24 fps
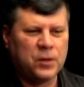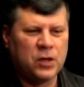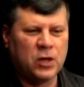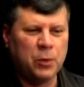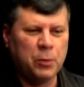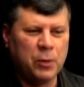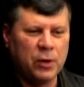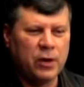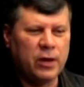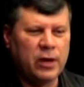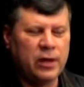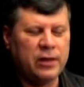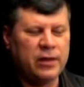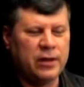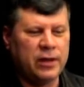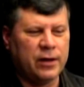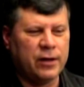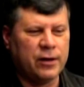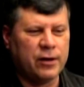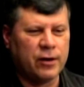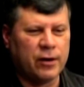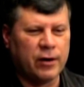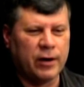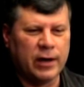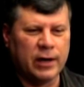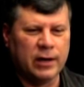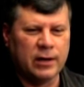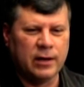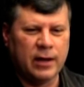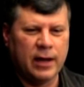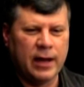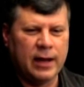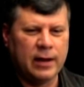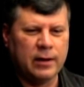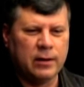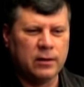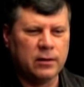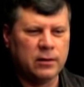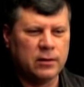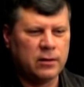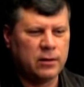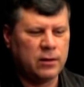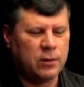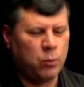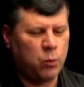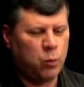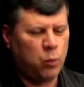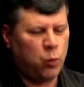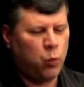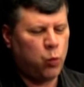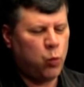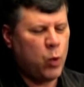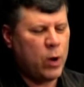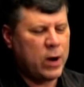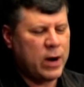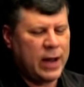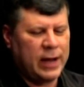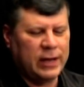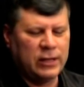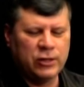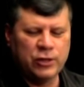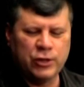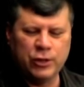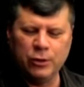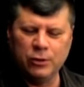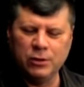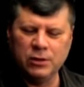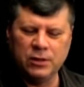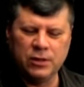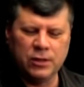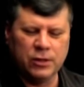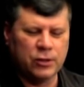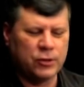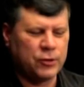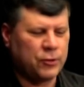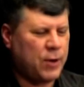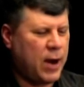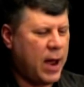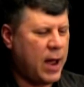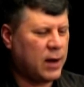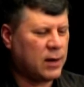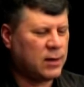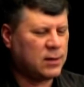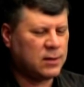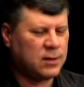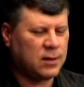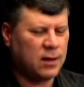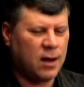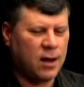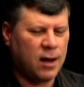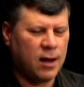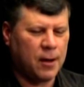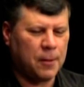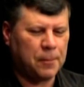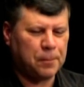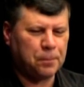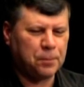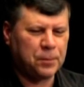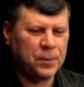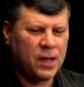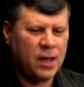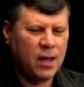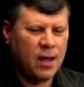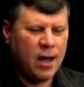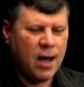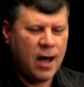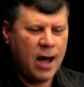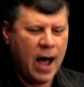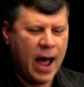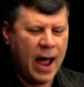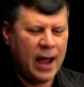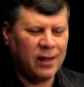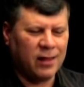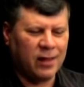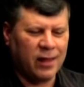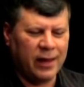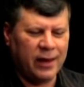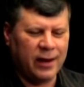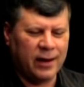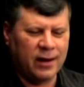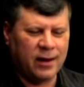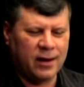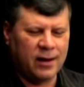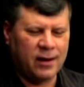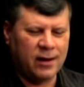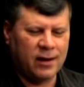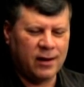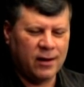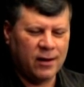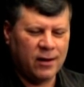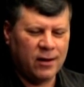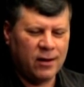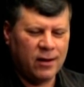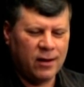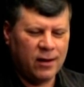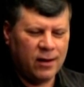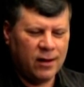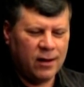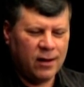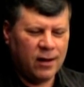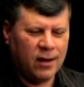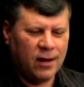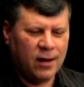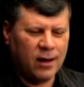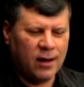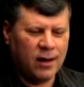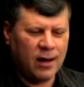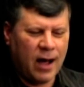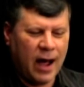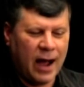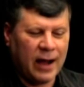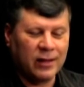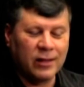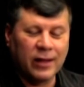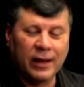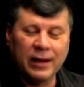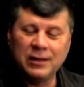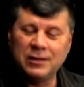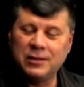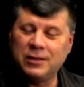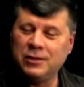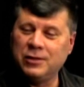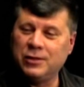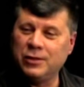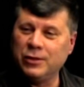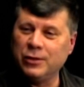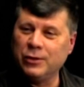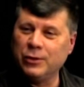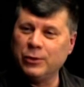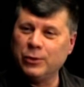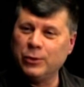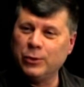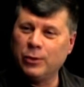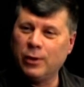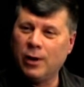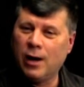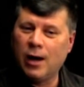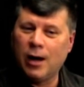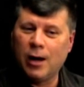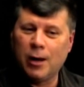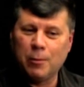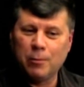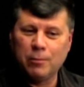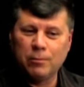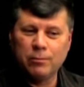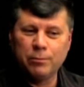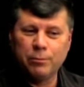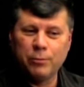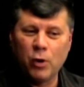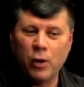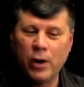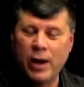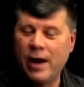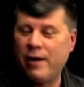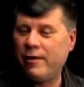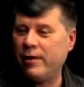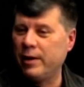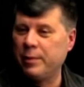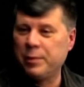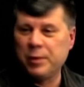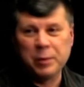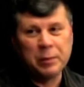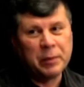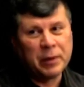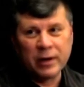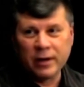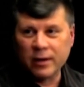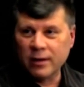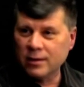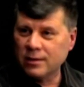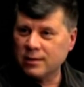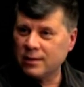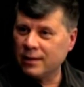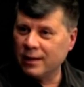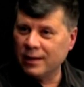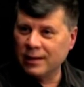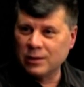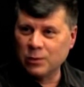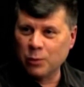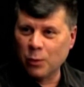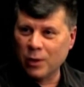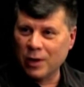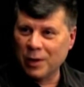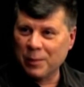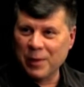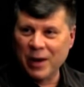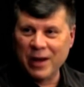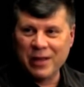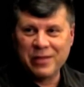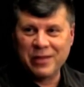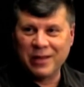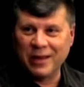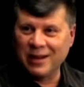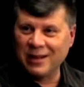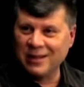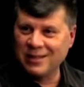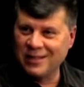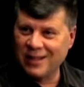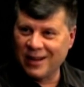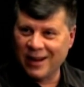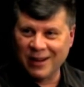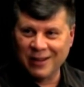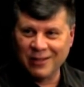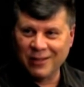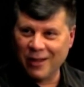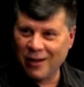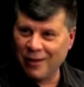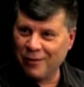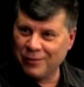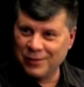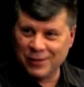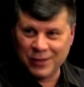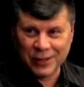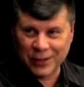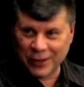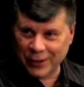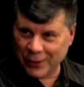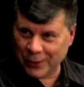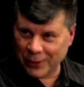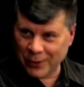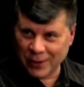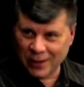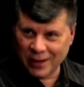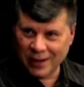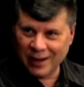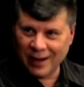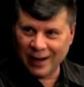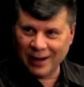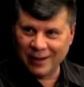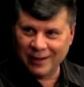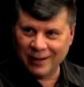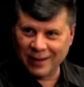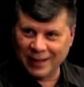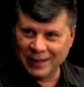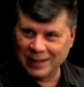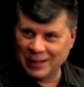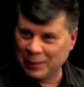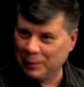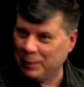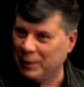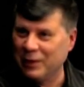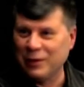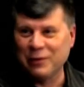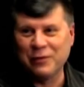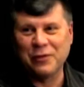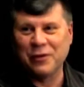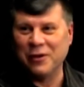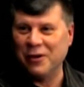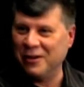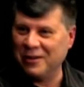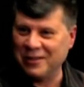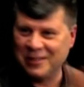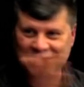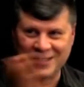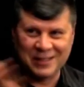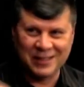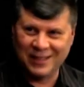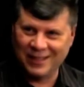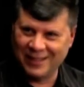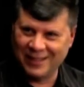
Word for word: community theater and, and, what I choose to direct, um, I like I like to do um, airy premieres. It's one of my things that I love to do. I like to be the first.